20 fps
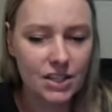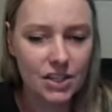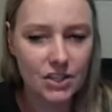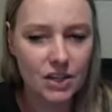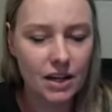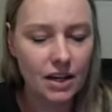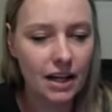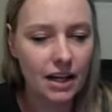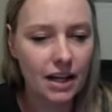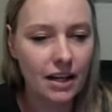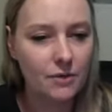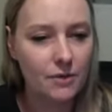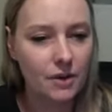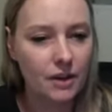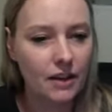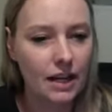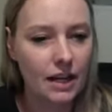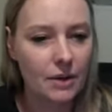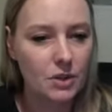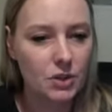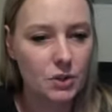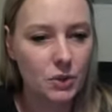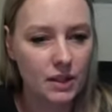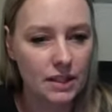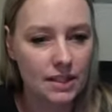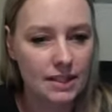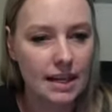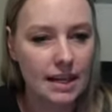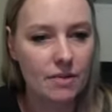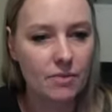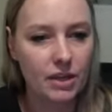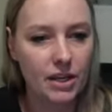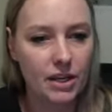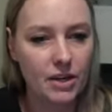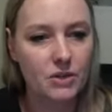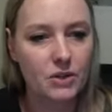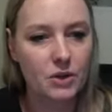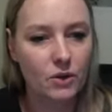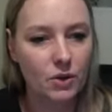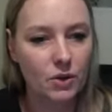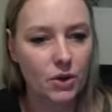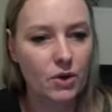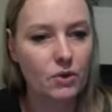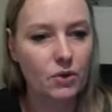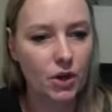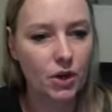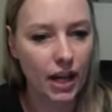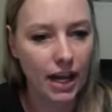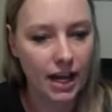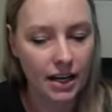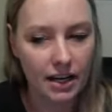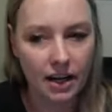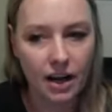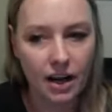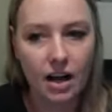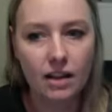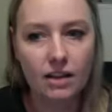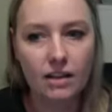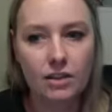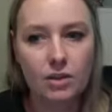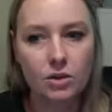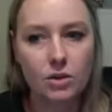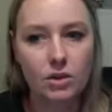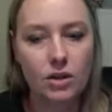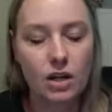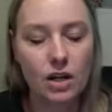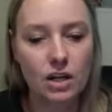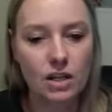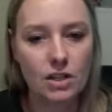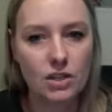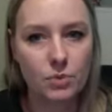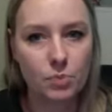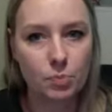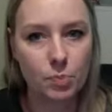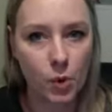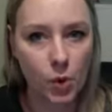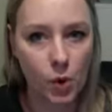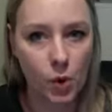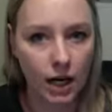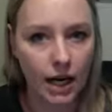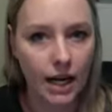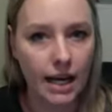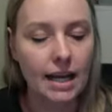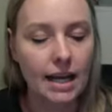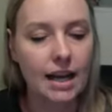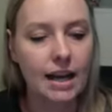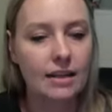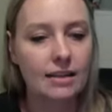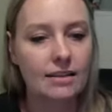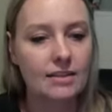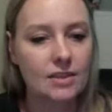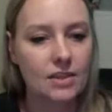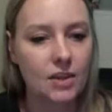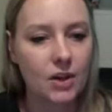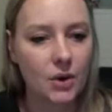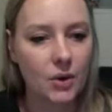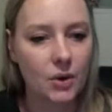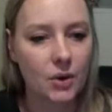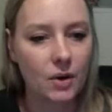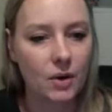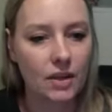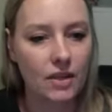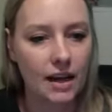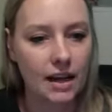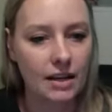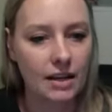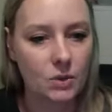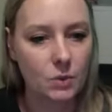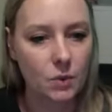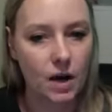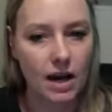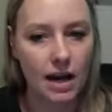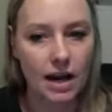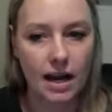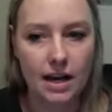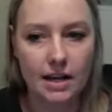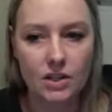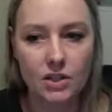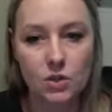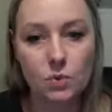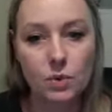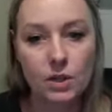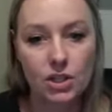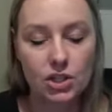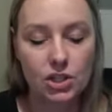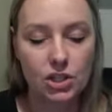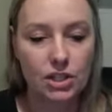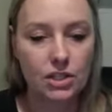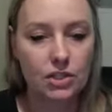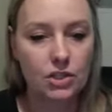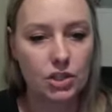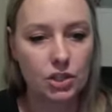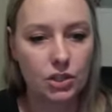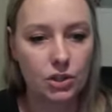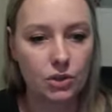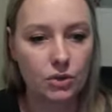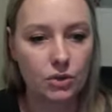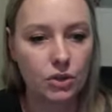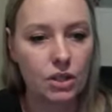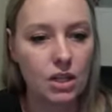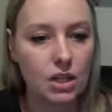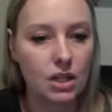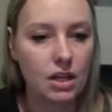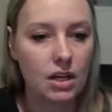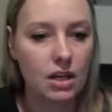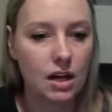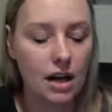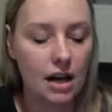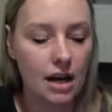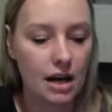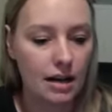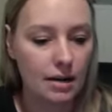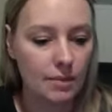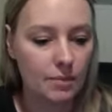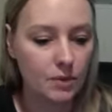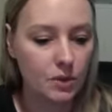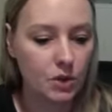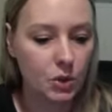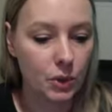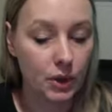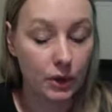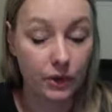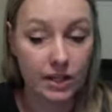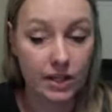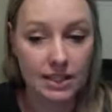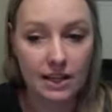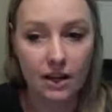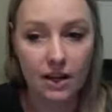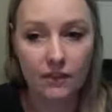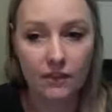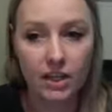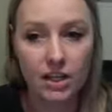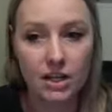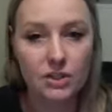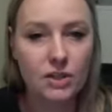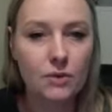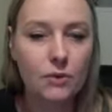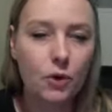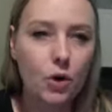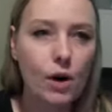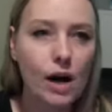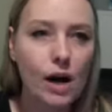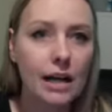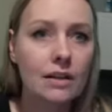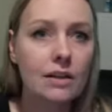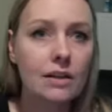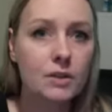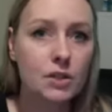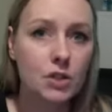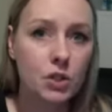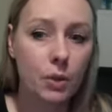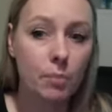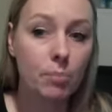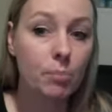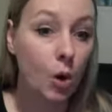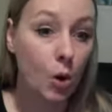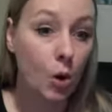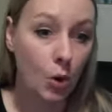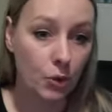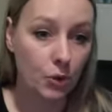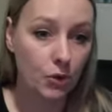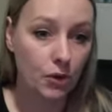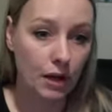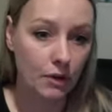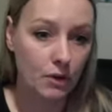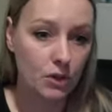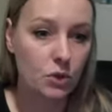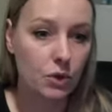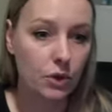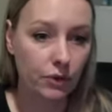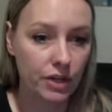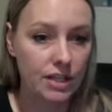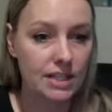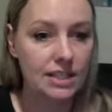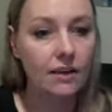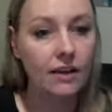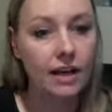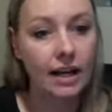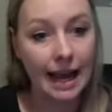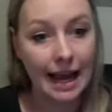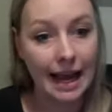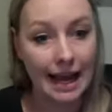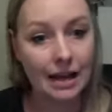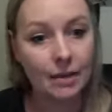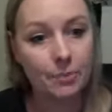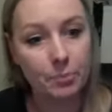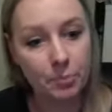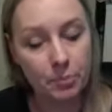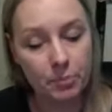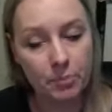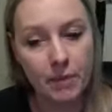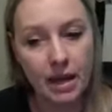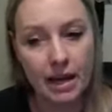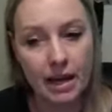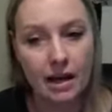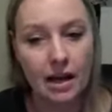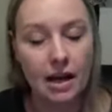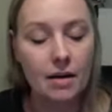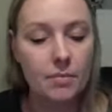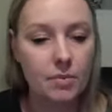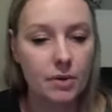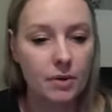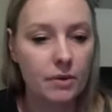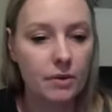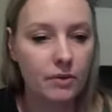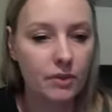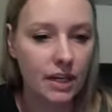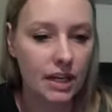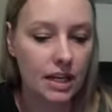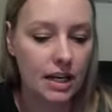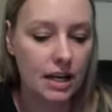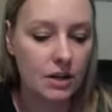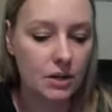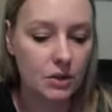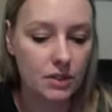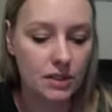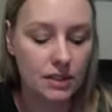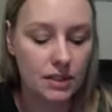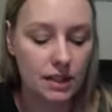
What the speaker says: kind of felt like I was doing the same videos over and over again, and it got a little boring. And so that is why I kind of switched into doing reselling videos. And for a while I was doing both. I was doing reselling and makeup videos.